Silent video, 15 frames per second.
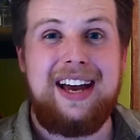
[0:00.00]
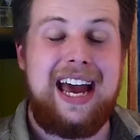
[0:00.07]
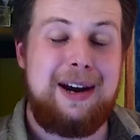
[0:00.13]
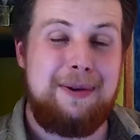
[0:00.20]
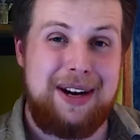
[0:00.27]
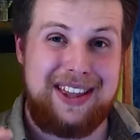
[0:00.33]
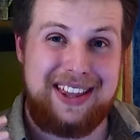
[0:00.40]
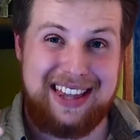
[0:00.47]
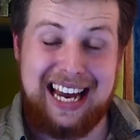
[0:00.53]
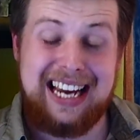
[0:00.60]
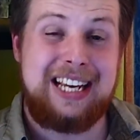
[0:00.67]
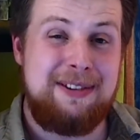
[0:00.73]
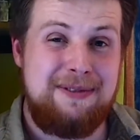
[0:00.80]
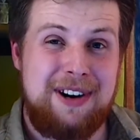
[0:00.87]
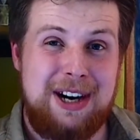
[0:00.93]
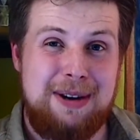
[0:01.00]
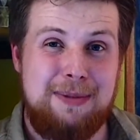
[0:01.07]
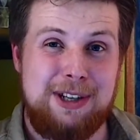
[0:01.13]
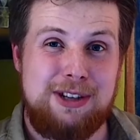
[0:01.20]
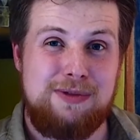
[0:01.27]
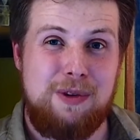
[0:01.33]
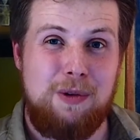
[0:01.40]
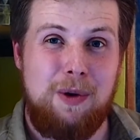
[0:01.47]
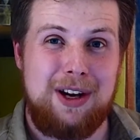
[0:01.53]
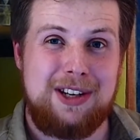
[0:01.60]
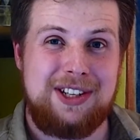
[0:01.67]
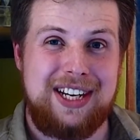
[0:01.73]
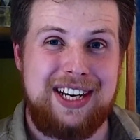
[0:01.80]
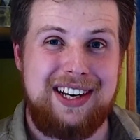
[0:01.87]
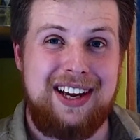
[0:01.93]
Anyway, thank you very much for
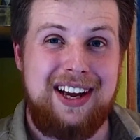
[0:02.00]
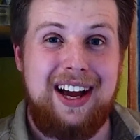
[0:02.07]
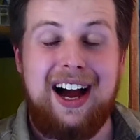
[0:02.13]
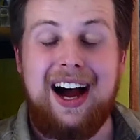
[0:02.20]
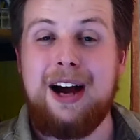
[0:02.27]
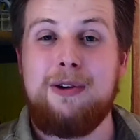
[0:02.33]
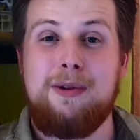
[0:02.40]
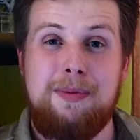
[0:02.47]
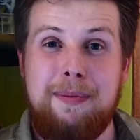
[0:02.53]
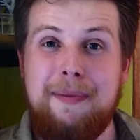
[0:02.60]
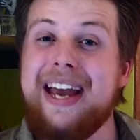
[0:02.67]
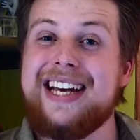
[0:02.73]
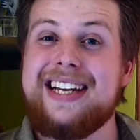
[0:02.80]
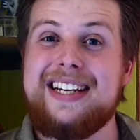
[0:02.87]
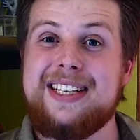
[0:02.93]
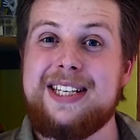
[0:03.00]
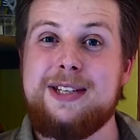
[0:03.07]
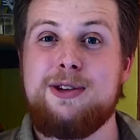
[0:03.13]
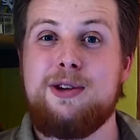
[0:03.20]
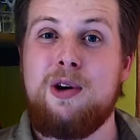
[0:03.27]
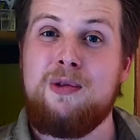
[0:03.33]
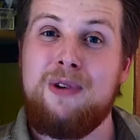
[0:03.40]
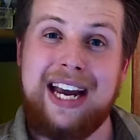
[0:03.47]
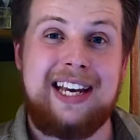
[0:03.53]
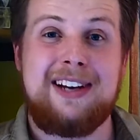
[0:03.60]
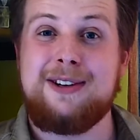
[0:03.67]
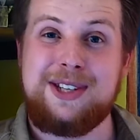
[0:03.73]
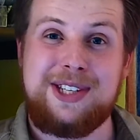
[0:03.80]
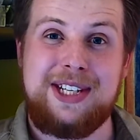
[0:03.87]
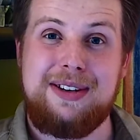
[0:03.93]
watching. I will be making this into a
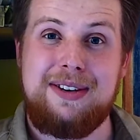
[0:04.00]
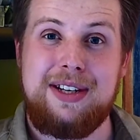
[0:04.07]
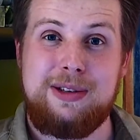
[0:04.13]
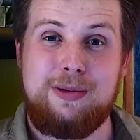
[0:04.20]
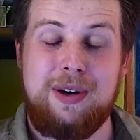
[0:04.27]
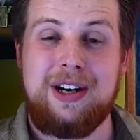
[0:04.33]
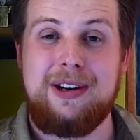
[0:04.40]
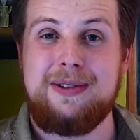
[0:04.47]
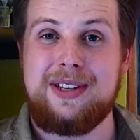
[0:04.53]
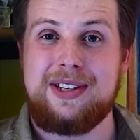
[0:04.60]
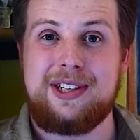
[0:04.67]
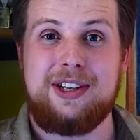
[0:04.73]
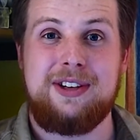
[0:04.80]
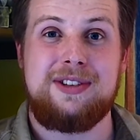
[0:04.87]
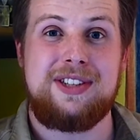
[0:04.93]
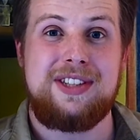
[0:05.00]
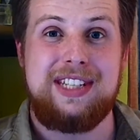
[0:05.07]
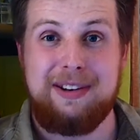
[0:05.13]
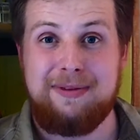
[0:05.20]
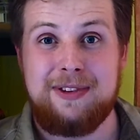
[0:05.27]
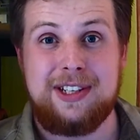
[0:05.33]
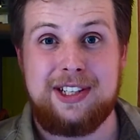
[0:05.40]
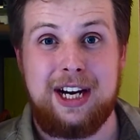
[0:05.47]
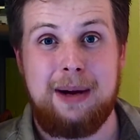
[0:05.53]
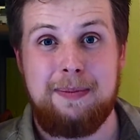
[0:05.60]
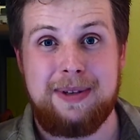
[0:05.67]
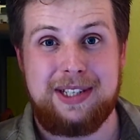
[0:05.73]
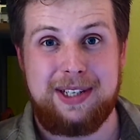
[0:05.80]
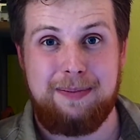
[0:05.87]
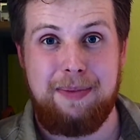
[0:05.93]
regular series where I'll discuss different
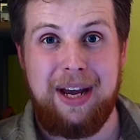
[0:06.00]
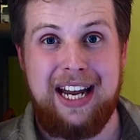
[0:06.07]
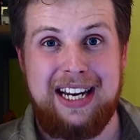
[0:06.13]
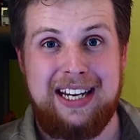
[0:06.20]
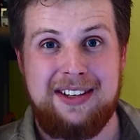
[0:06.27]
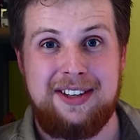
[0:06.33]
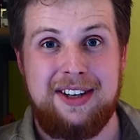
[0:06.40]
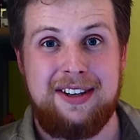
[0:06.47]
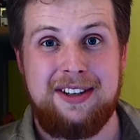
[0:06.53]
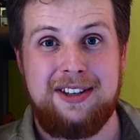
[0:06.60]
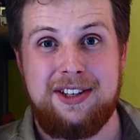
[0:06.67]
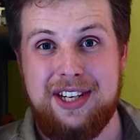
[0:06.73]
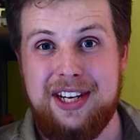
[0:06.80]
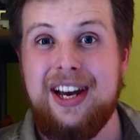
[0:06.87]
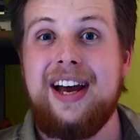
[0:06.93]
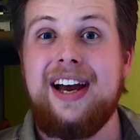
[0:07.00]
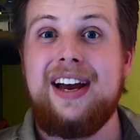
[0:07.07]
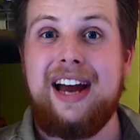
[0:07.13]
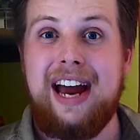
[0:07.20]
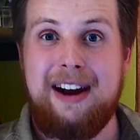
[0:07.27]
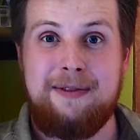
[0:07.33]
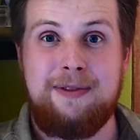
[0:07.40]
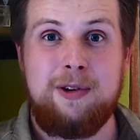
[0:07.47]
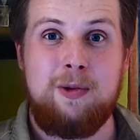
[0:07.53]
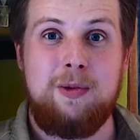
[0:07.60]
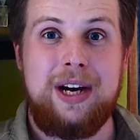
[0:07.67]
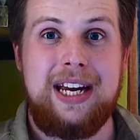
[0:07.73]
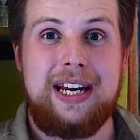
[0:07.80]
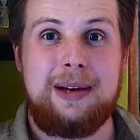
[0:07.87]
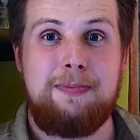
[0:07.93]
topics of paleontology every
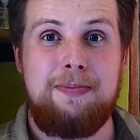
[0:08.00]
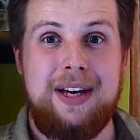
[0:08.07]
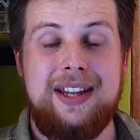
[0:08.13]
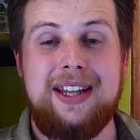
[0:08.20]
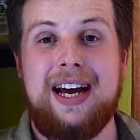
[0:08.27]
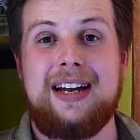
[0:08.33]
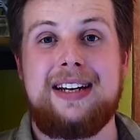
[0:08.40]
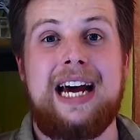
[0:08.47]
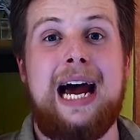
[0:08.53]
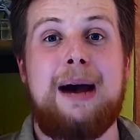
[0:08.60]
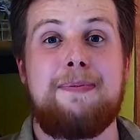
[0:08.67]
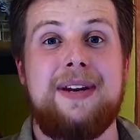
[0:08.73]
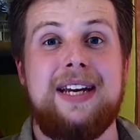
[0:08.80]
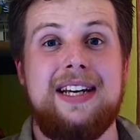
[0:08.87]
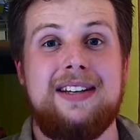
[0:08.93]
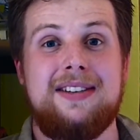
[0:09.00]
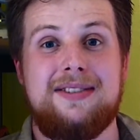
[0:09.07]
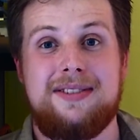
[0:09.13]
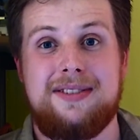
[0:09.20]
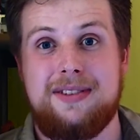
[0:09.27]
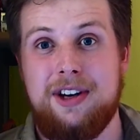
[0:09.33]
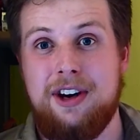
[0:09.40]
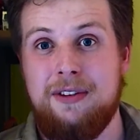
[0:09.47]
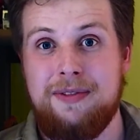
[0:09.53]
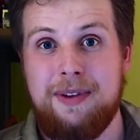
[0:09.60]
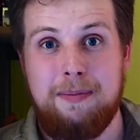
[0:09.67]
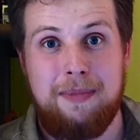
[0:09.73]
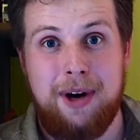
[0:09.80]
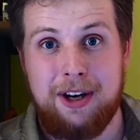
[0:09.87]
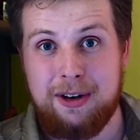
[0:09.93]
week, be that happenings of the
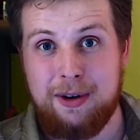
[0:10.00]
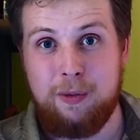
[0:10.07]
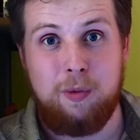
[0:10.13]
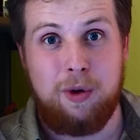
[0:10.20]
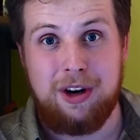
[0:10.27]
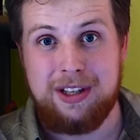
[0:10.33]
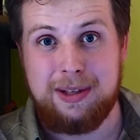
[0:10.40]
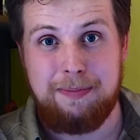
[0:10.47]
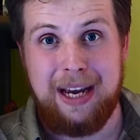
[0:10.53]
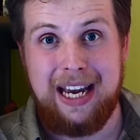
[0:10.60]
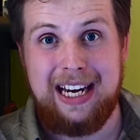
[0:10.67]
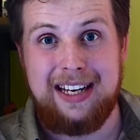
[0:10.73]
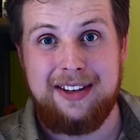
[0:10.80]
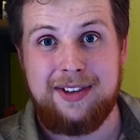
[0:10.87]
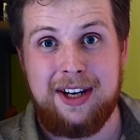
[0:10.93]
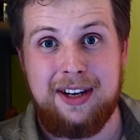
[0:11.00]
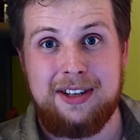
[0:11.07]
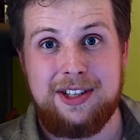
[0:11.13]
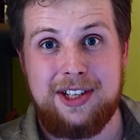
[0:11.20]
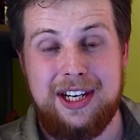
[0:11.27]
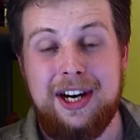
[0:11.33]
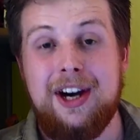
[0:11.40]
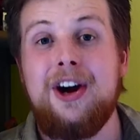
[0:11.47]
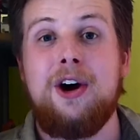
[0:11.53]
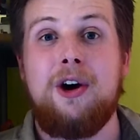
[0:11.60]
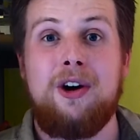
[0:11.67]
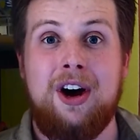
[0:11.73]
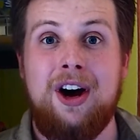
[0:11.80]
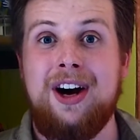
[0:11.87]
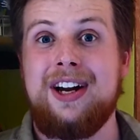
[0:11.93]
modern world of paleontology
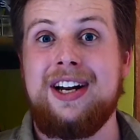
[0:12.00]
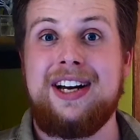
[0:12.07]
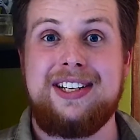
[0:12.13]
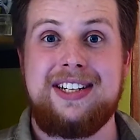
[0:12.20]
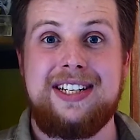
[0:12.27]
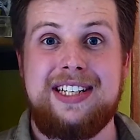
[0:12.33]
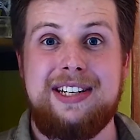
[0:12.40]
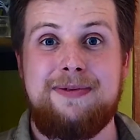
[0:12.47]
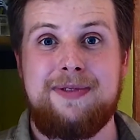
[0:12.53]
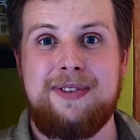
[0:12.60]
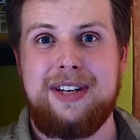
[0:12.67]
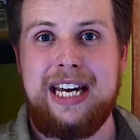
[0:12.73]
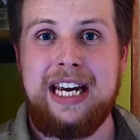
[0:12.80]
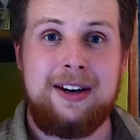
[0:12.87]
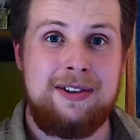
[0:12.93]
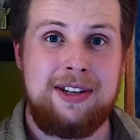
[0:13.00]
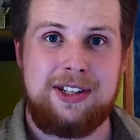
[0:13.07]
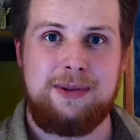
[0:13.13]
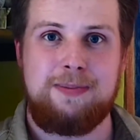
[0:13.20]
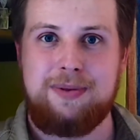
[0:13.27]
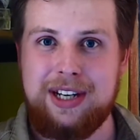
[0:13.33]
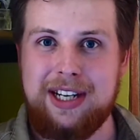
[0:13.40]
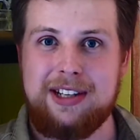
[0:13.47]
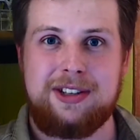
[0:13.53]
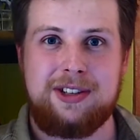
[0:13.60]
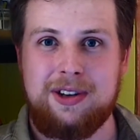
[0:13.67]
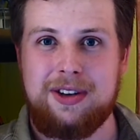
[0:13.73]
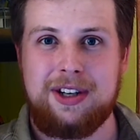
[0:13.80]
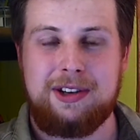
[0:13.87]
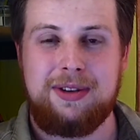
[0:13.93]
or highlighting different eras or
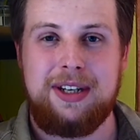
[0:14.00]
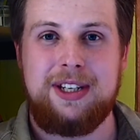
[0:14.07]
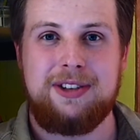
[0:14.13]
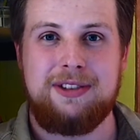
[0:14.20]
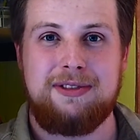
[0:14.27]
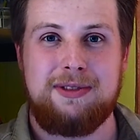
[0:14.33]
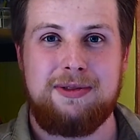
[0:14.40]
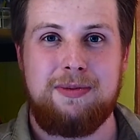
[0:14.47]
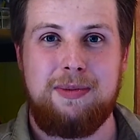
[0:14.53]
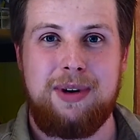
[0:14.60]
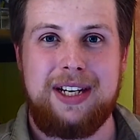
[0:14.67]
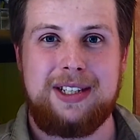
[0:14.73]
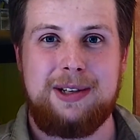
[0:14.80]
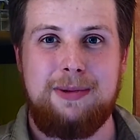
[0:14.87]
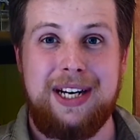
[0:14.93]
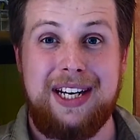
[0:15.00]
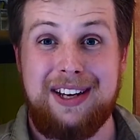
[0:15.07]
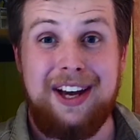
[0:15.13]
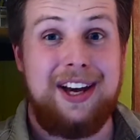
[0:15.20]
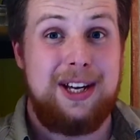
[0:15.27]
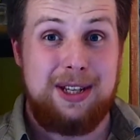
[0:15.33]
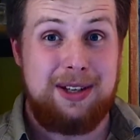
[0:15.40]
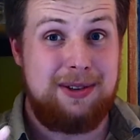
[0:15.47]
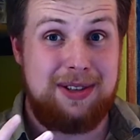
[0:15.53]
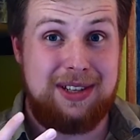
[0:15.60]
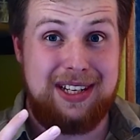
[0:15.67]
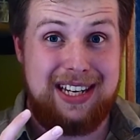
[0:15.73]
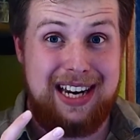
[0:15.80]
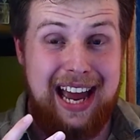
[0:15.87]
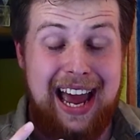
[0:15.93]
prehistoric creatures from week to week. There is
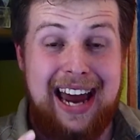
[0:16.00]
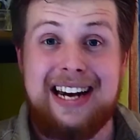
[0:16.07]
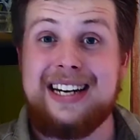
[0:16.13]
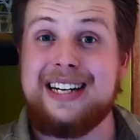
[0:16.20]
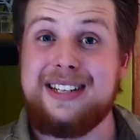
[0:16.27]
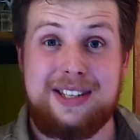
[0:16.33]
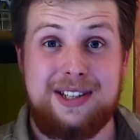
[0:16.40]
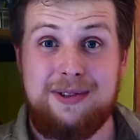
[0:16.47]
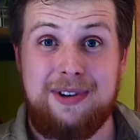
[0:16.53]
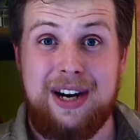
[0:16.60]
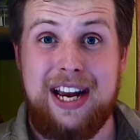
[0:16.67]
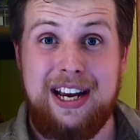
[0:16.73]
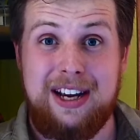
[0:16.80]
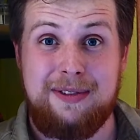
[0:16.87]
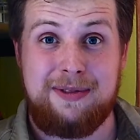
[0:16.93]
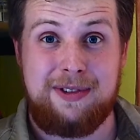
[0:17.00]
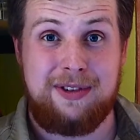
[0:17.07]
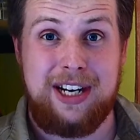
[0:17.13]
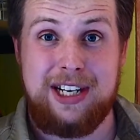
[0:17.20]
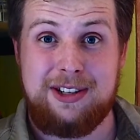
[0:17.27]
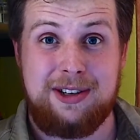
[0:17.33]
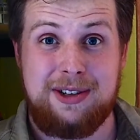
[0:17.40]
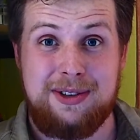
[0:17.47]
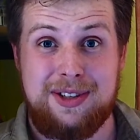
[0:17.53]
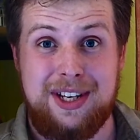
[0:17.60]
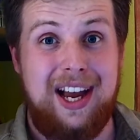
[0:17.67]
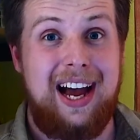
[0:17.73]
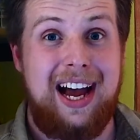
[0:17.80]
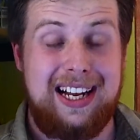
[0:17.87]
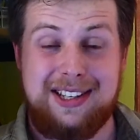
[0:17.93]
an endless array of creatures
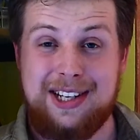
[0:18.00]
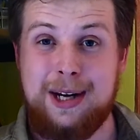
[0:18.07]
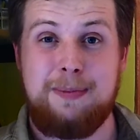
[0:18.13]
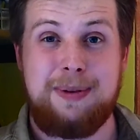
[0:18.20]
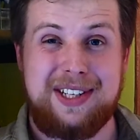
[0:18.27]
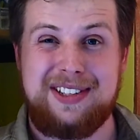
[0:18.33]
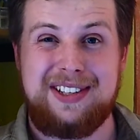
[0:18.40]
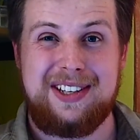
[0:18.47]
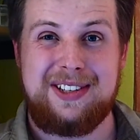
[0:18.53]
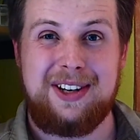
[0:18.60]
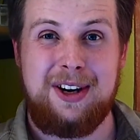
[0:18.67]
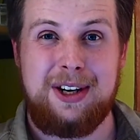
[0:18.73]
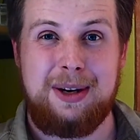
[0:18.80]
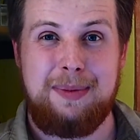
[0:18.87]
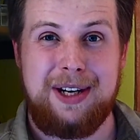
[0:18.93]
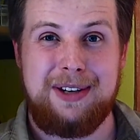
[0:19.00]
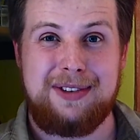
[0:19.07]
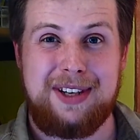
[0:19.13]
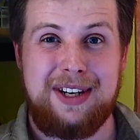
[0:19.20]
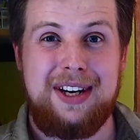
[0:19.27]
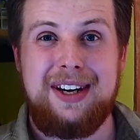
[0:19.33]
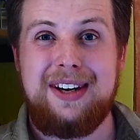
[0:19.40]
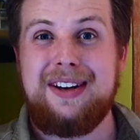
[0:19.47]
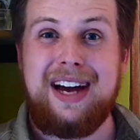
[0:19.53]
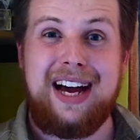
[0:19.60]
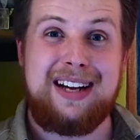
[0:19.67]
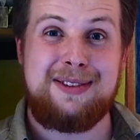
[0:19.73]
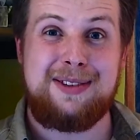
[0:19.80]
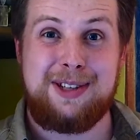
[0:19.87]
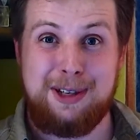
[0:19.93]
and topics to talk about.
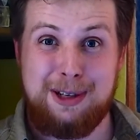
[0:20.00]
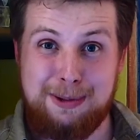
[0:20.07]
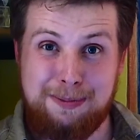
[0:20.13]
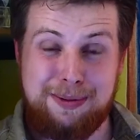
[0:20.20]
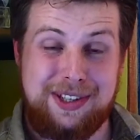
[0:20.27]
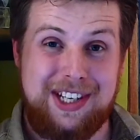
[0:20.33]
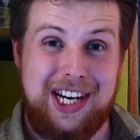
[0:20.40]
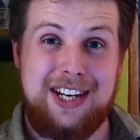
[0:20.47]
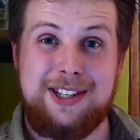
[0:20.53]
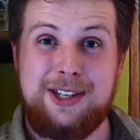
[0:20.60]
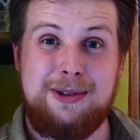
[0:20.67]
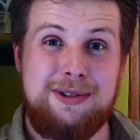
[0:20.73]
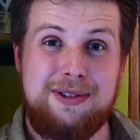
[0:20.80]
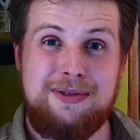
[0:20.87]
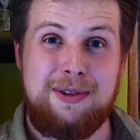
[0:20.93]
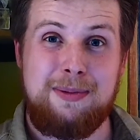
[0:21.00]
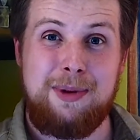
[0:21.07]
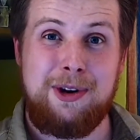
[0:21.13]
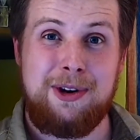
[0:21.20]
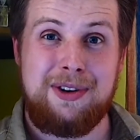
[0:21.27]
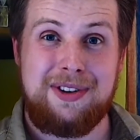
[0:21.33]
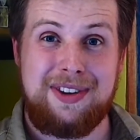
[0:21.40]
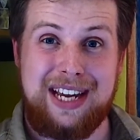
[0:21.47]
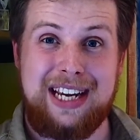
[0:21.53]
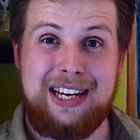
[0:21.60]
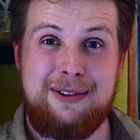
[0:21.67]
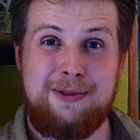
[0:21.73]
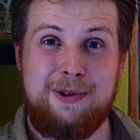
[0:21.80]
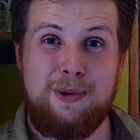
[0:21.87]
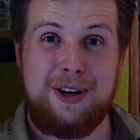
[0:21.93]
And so stay tuned for more. Thank
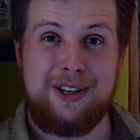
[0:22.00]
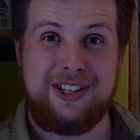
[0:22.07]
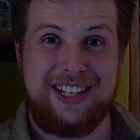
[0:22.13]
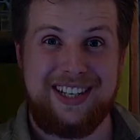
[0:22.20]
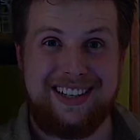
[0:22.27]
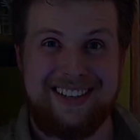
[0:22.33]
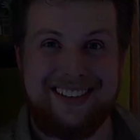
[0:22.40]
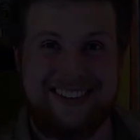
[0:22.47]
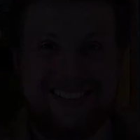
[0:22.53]
you for watching.